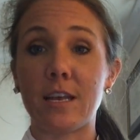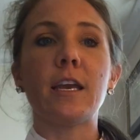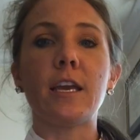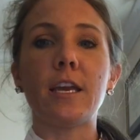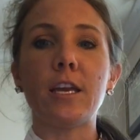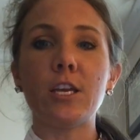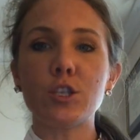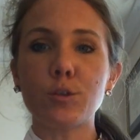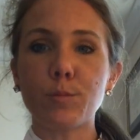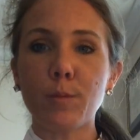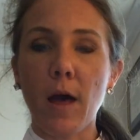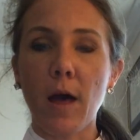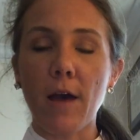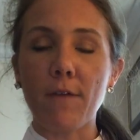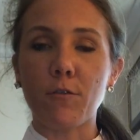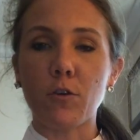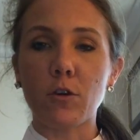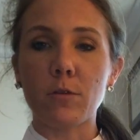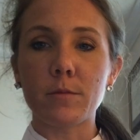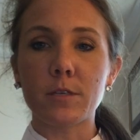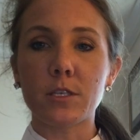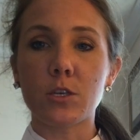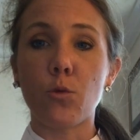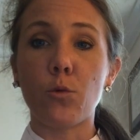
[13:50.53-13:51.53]
Each
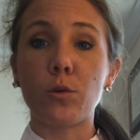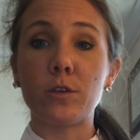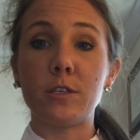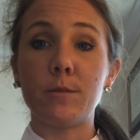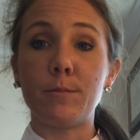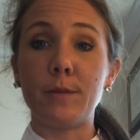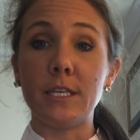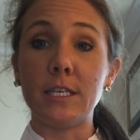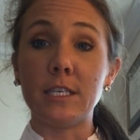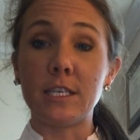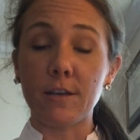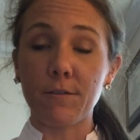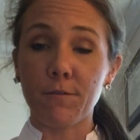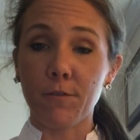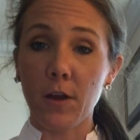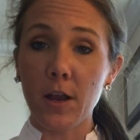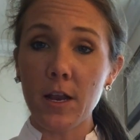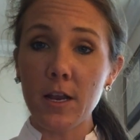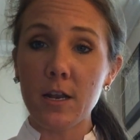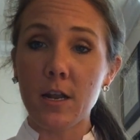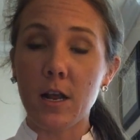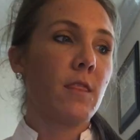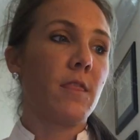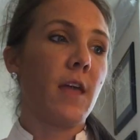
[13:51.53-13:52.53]
platform is going to be different.